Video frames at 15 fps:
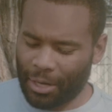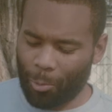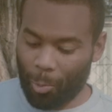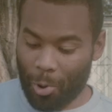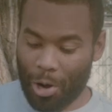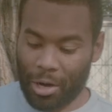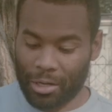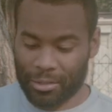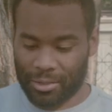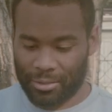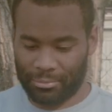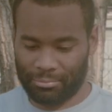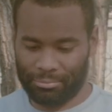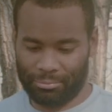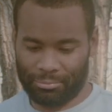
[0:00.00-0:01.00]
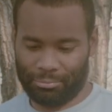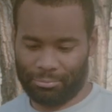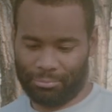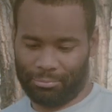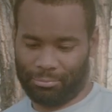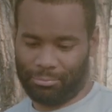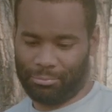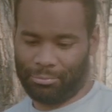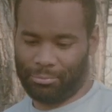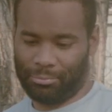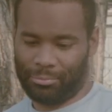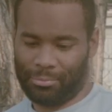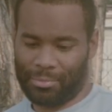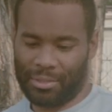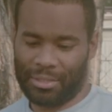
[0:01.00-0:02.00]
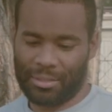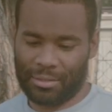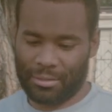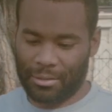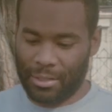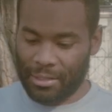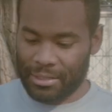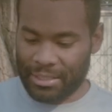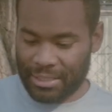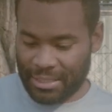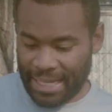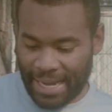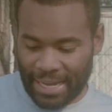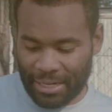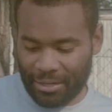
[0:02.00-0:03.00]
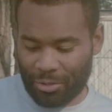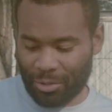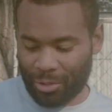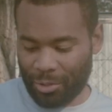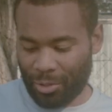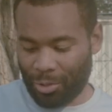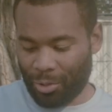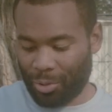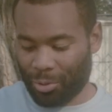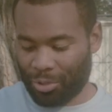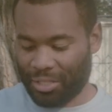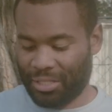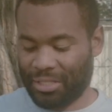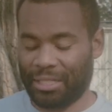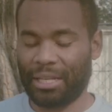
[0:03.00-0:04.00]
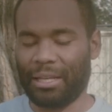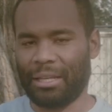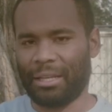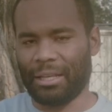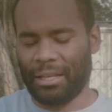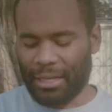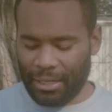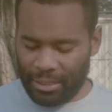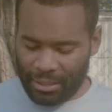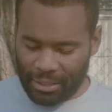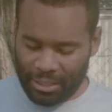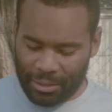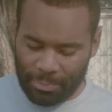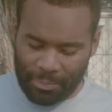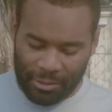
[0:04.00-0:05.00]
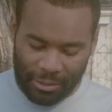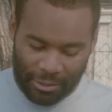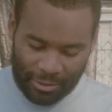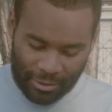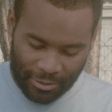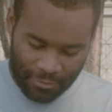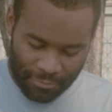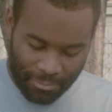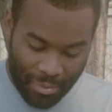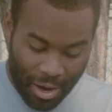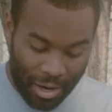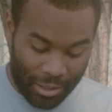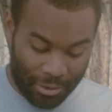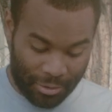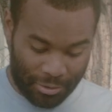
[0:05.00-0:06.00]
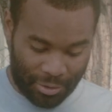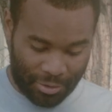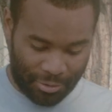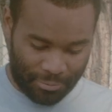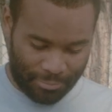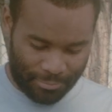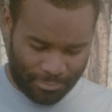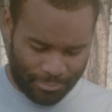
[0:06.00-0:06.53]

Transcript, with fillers: not walk, stand, or sit in the company of mockers.